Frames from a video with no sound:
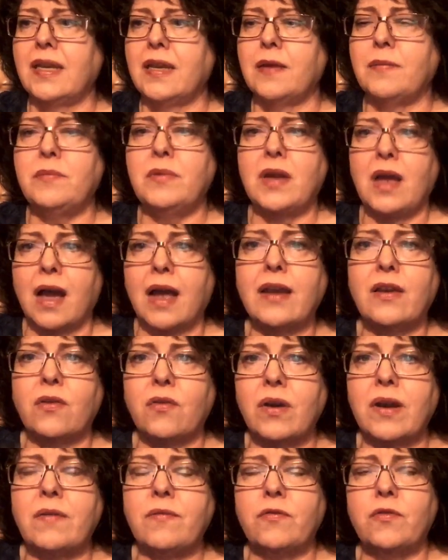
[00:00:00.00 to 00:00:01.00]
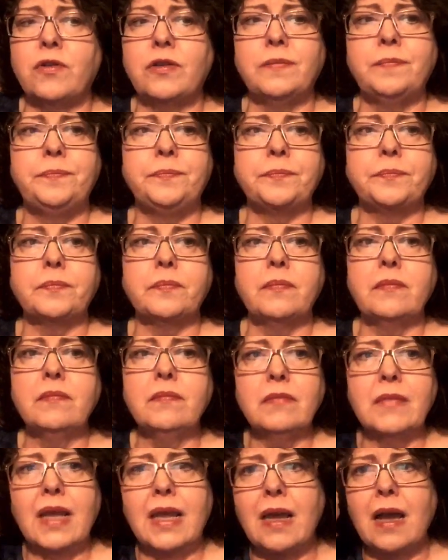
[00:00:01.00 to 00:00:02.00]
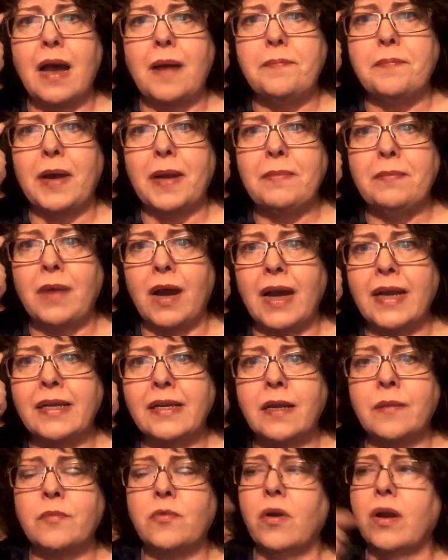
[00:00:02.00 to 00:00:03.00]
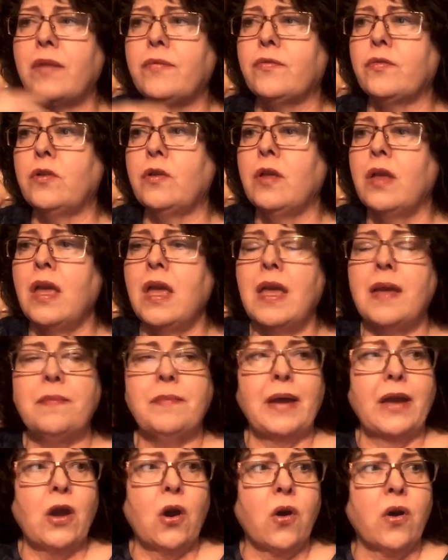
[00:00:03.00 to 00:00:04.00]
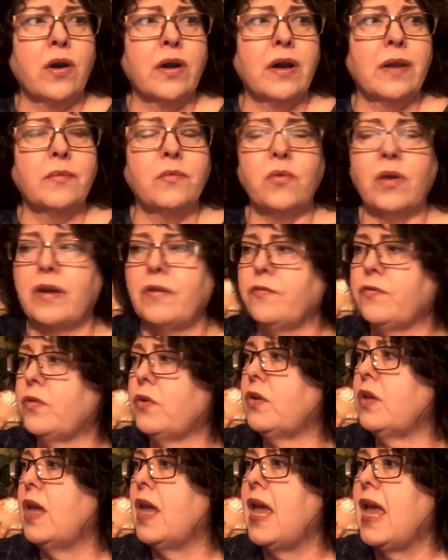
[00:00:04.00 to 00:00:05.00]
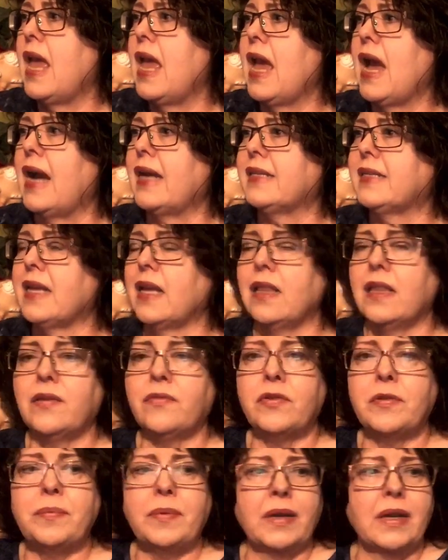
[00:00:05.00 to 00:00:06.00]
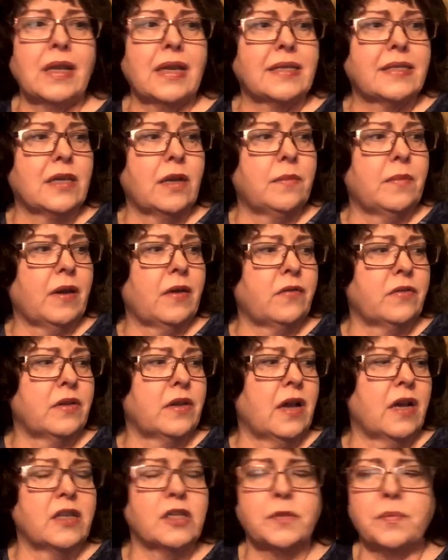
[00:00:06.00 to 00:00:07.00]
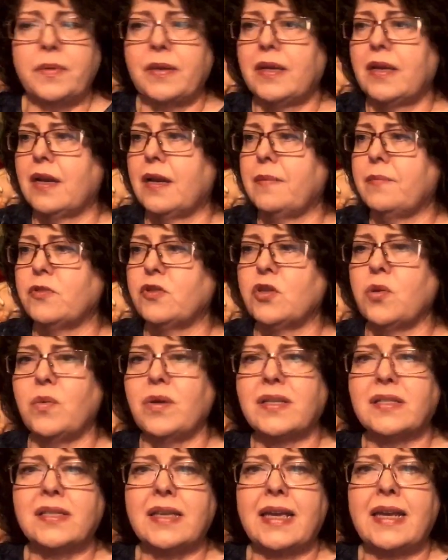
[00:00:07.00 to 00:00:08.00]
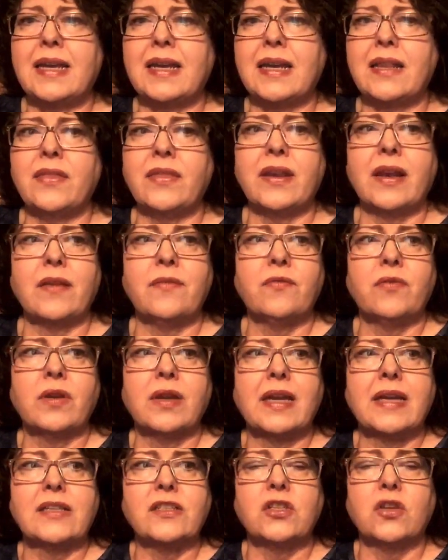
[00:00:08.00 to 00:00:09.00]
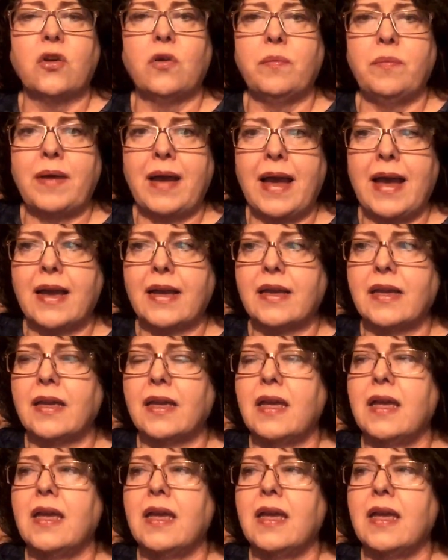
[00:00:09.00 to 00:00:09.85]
am not grateful. My mind, I'm grateful. My heart, I'm grateful. I tell everybody, I tell my husband, and I'm so excited, and then I forget to go back.